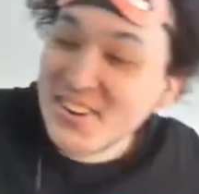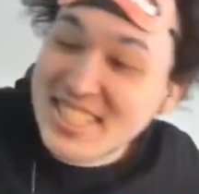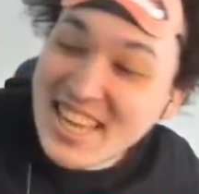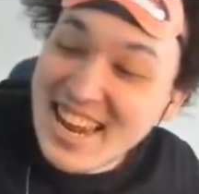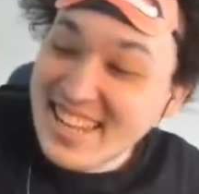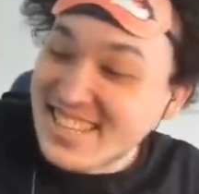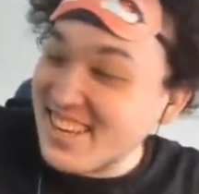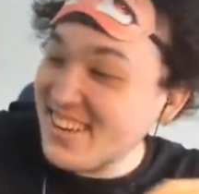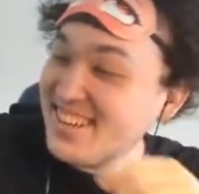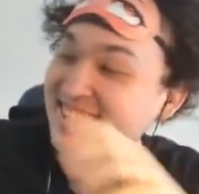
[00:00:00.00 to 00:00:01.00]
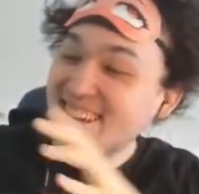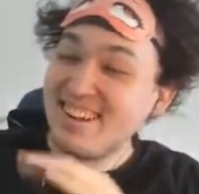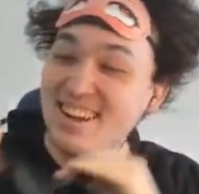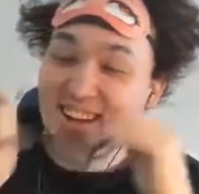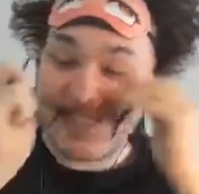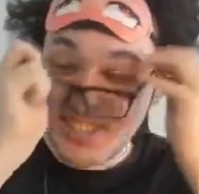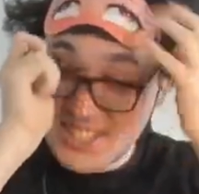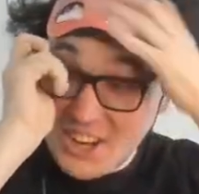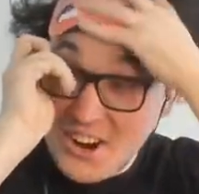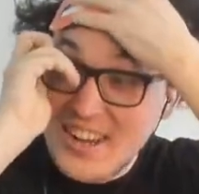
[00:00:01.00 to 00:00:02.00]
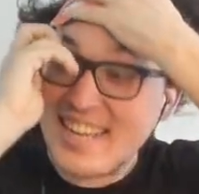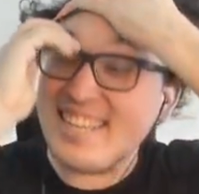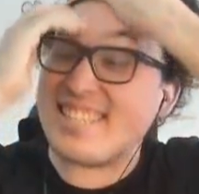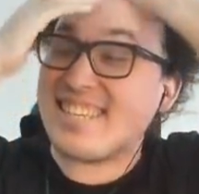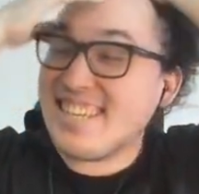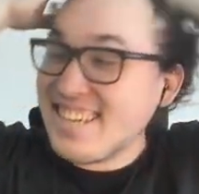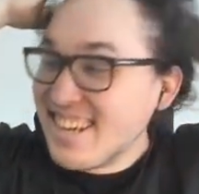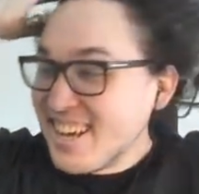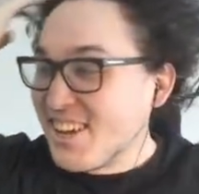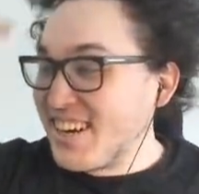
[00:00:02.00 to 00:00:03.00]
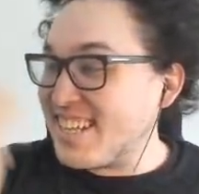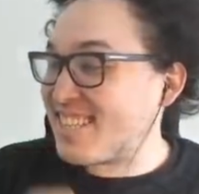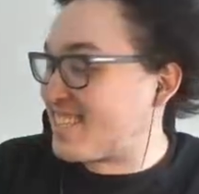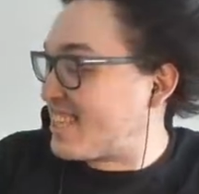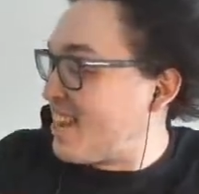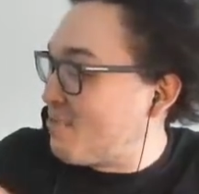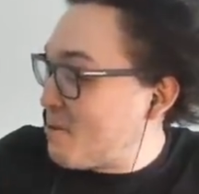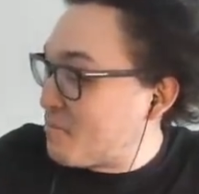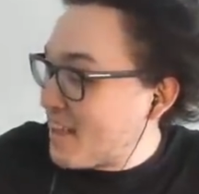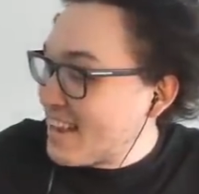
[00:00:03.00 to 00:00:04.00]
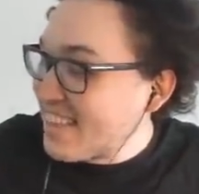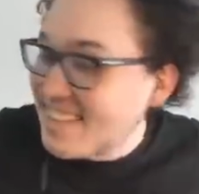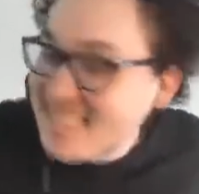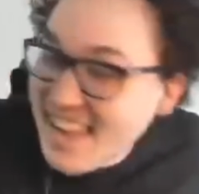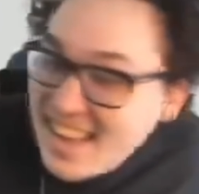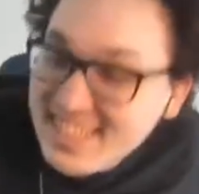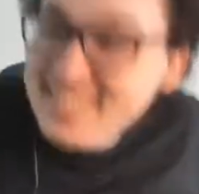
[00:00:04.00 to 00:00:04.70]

We did it, dude! It's so easy! You don't need to see while playing that deck!